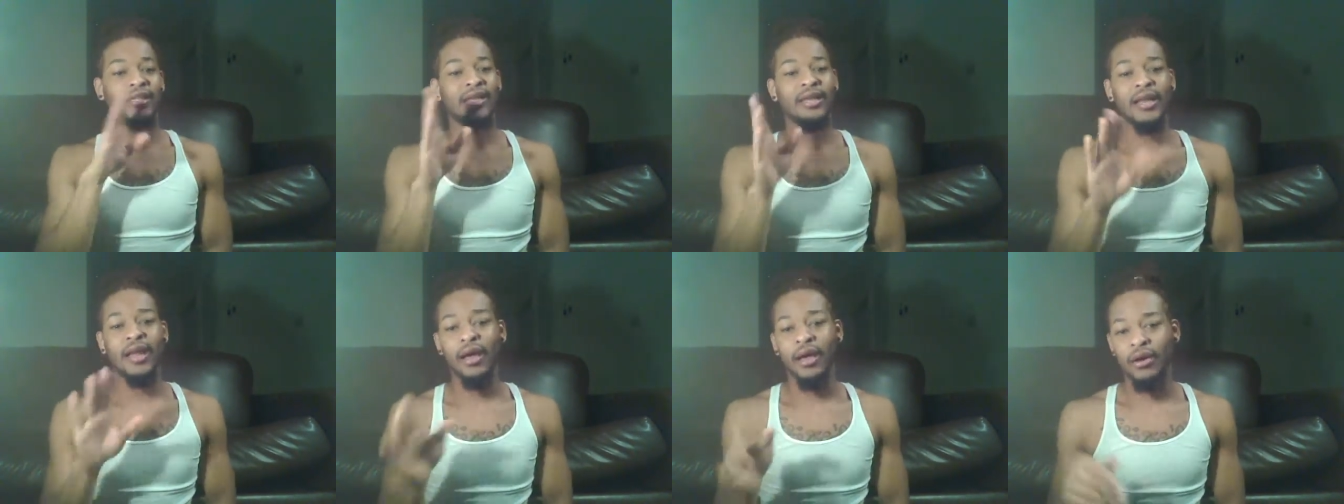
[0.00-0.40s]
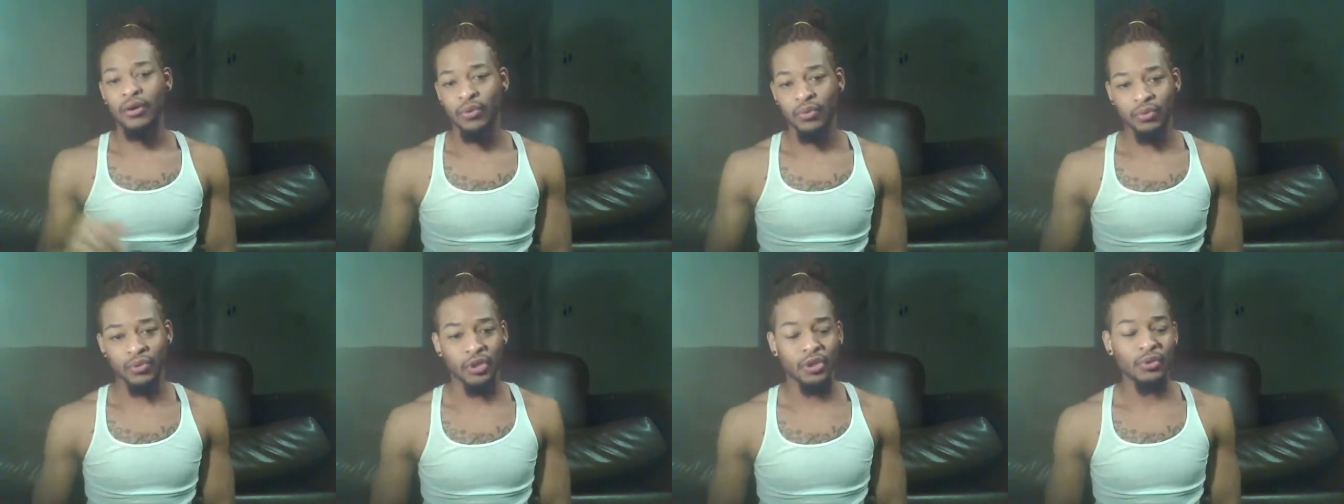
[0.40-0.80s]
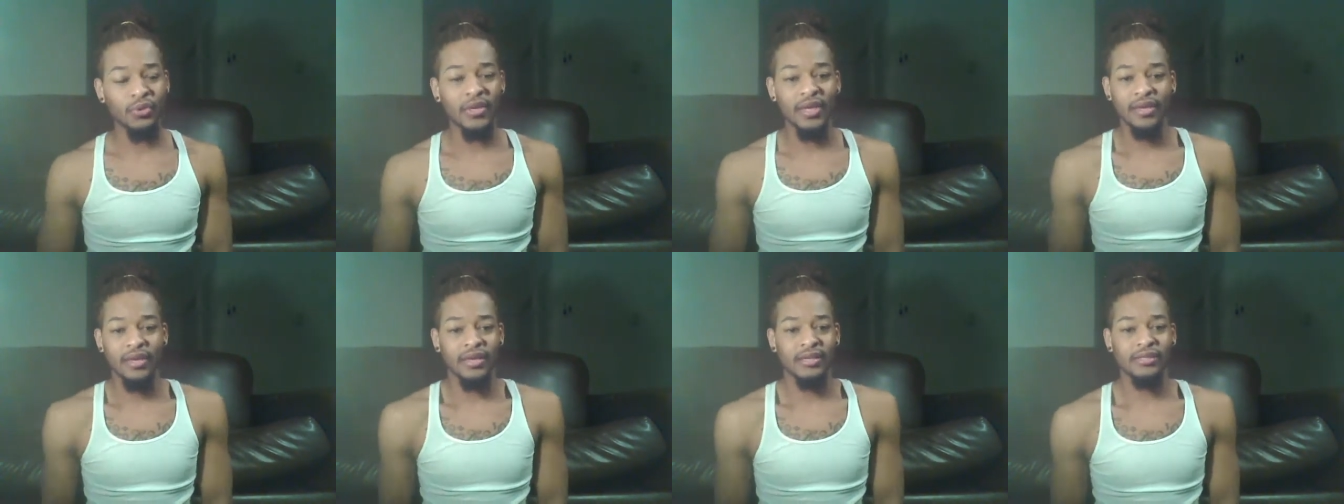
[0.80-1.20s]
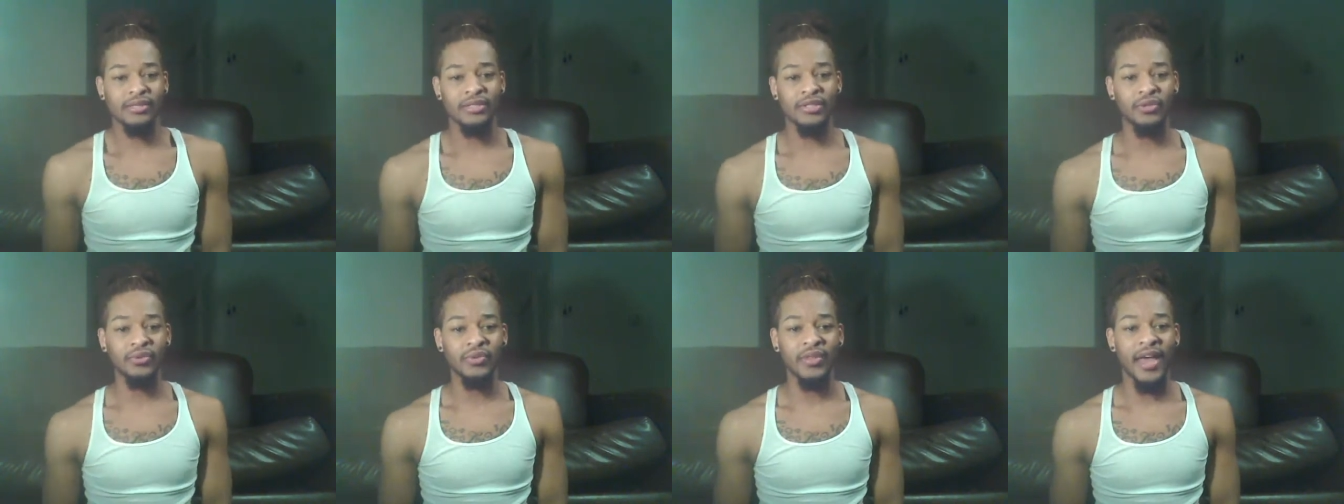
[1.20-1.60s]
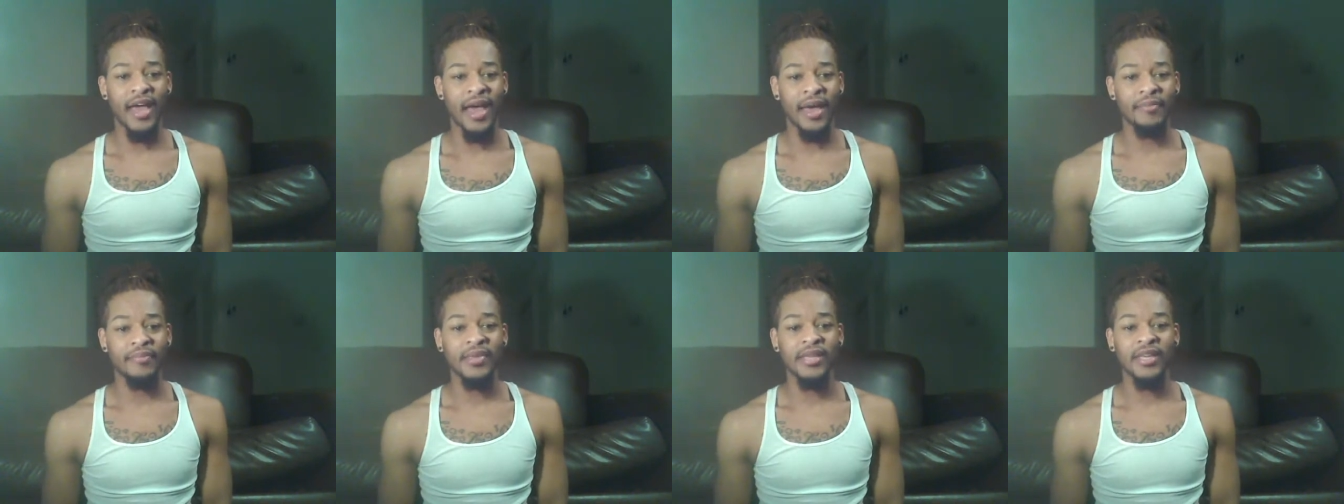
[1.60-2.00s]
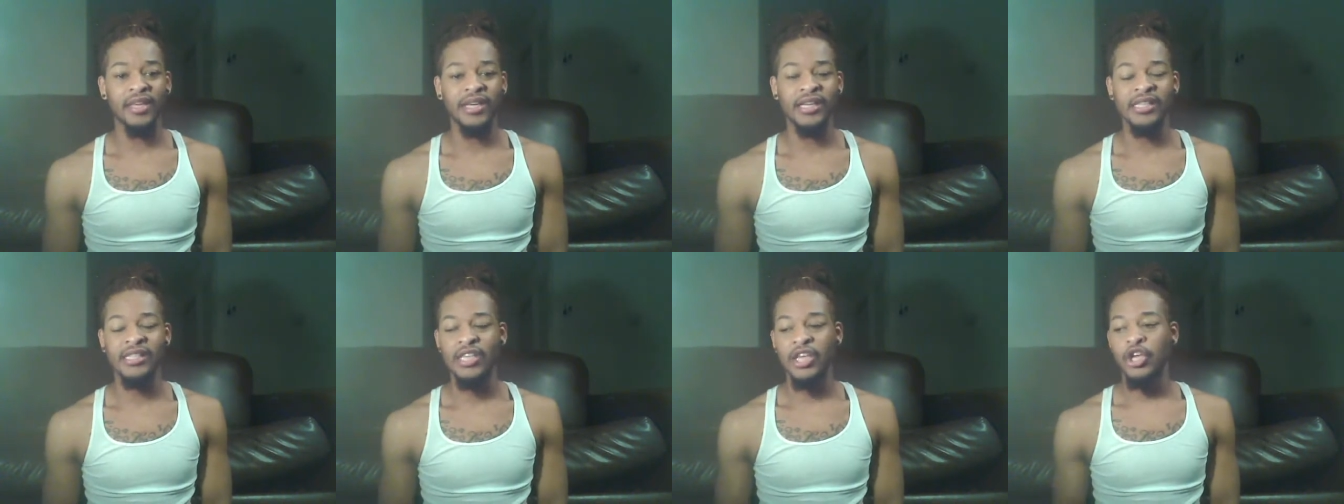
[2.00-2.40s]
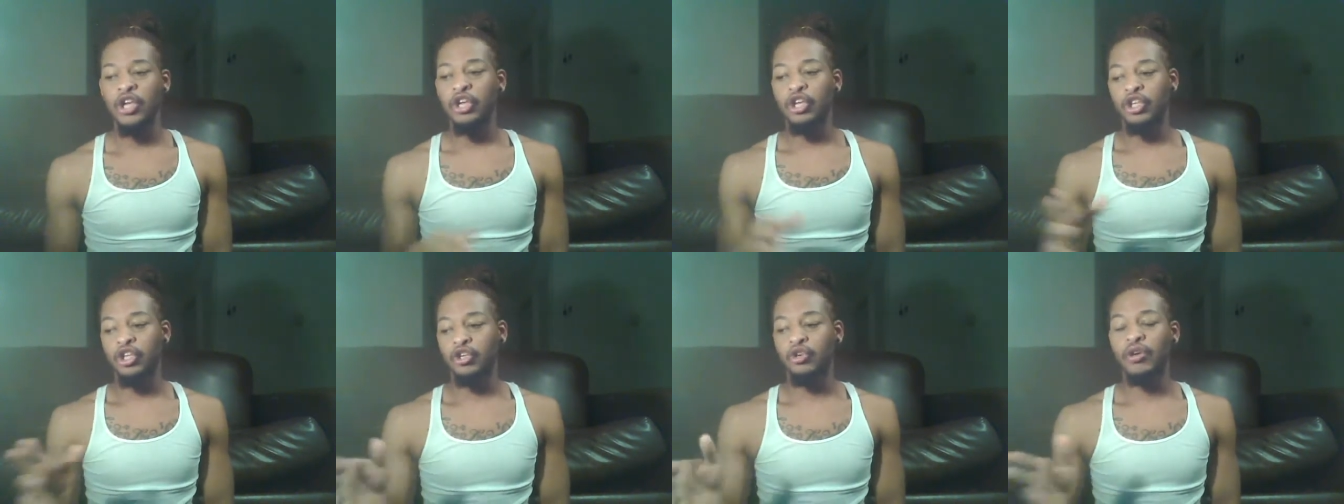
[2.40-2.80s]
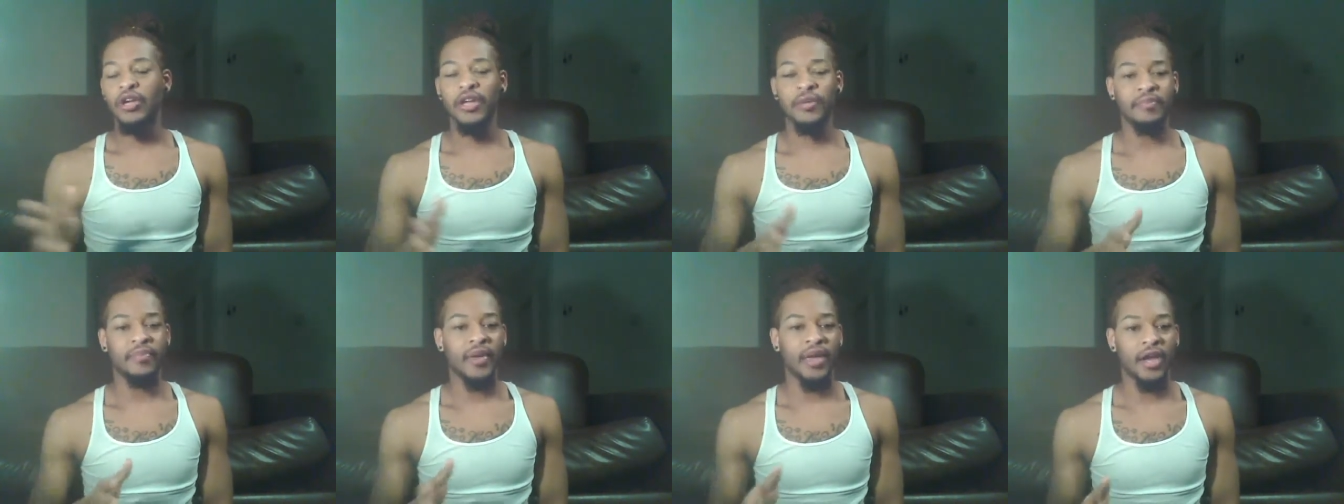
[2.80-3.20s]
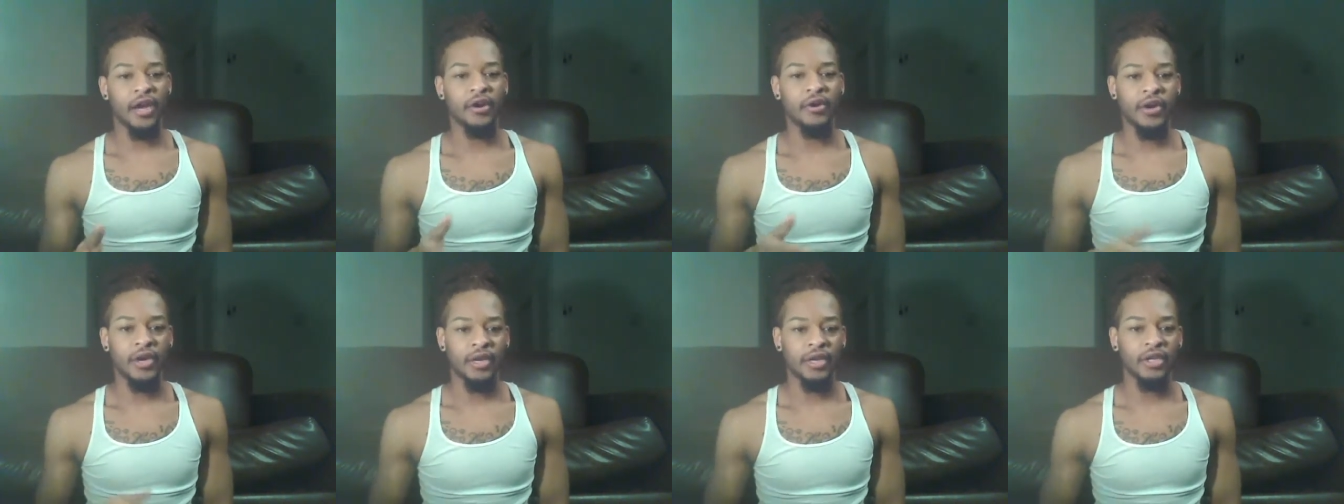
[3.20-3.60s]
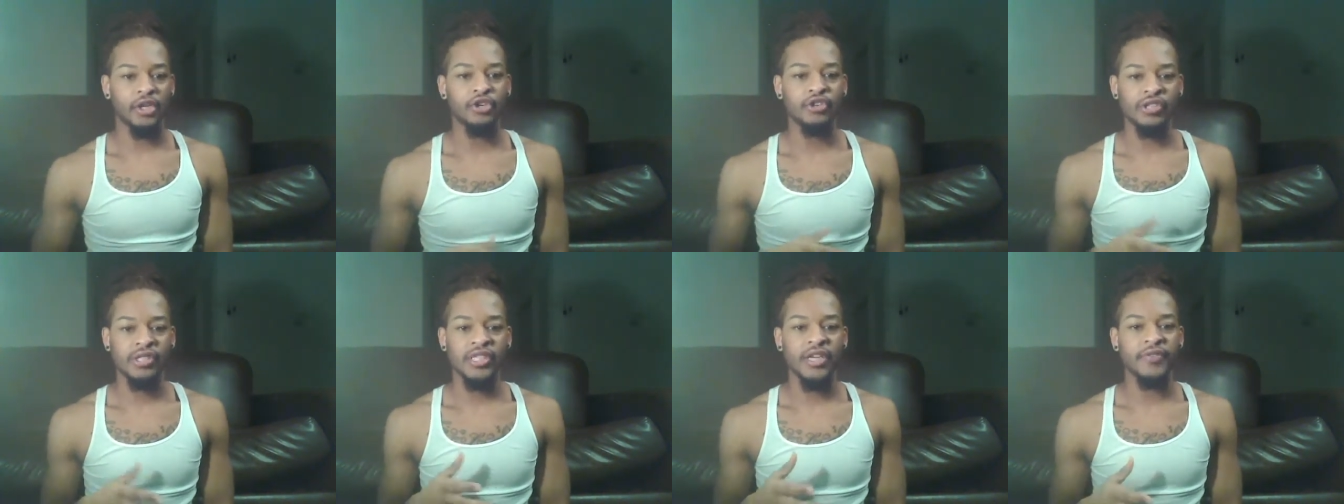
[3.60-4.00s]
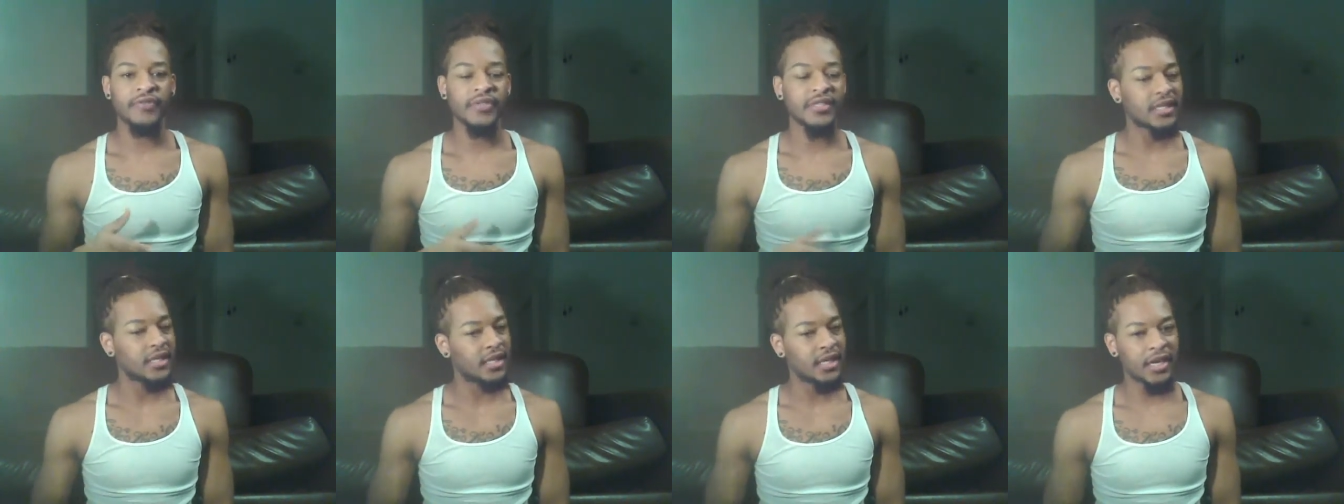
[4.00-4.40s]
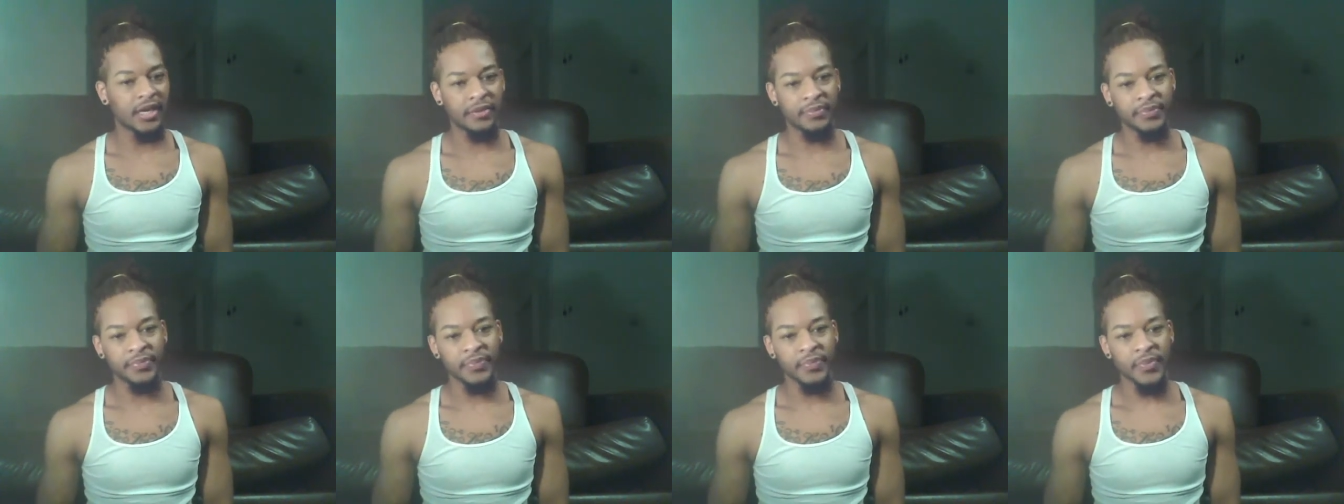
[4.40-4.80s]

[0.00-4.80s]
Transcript: No, you can't do that because you're comparing yourself to them.